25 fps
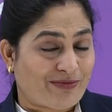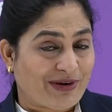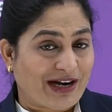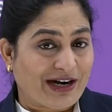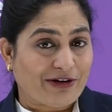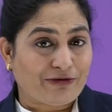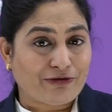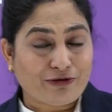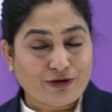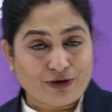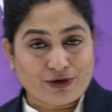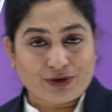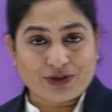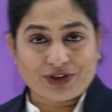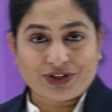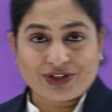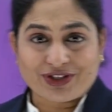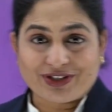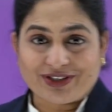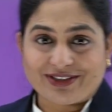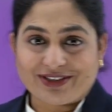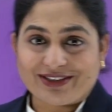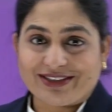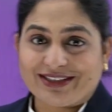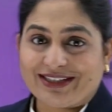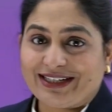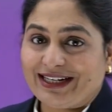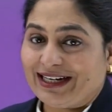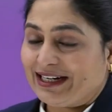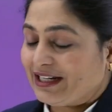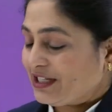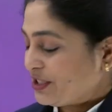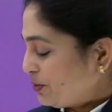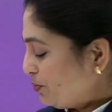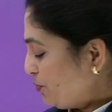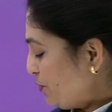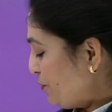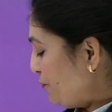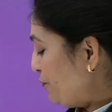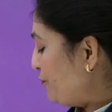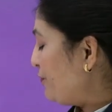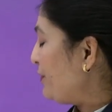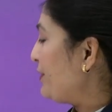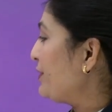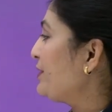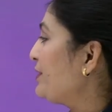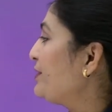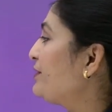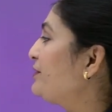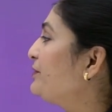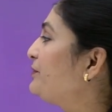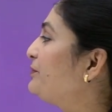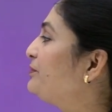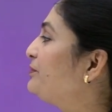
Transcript: our food. Let us move further.